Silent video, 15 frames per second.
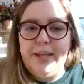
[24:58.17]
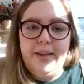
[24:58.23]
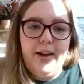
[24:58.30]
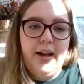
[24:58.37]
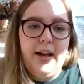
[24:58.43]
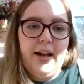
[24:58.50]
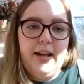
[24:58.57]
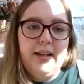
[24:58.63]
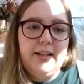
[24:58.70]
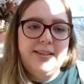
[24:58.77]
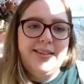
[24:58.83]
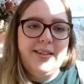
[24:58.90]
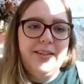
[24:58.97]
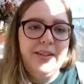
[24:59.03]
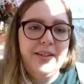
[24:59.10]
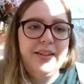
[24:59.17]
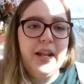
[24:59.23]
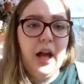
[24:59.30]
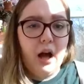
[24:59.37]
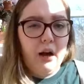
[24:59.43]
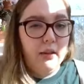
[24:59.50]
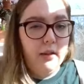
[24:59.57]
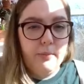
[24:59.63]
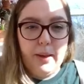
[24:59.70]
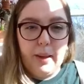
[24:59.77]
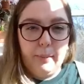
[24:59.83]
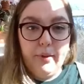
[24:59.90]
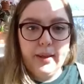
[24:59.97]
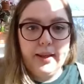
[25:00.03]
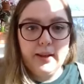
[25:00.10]
because not all of
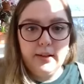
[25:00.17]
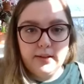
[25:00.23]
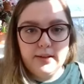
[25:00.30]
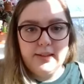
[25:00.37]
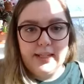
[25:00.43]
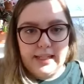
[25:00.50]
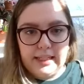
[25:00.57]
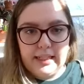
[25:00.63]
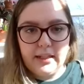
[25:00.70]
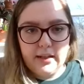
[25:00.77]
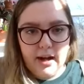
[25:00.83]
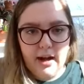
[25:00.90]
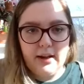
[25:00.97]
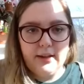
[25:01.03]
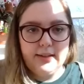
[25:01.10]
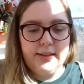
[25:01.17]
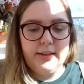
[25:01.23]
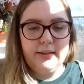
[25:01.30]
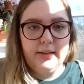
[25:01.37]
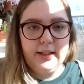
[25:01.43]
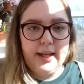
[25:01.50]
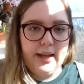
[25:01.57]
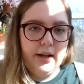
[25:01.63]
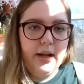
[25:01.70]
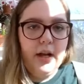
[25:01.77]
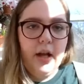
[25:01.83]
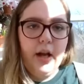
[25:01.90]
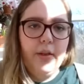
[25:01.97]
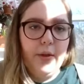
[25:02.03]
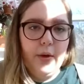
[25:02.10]
my plants need constant light.
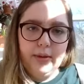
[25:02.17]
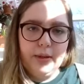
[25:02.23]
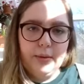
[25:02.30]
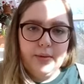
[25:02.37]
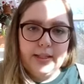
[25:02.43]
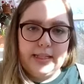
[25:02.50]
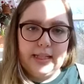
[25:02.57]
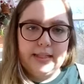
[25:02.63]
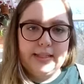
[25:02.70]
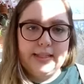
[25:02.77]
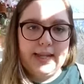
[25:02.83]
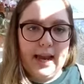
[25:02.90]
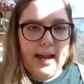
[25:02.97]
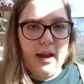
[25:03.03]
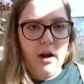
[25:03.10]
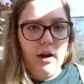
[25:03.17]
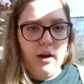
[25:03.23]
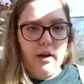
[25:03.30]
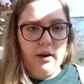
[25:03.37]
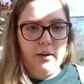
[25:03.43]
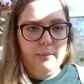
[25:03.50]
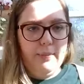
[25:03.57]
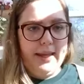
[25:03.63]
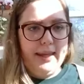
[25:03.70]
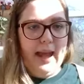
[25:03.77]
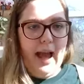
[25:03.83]
The only ones that stay are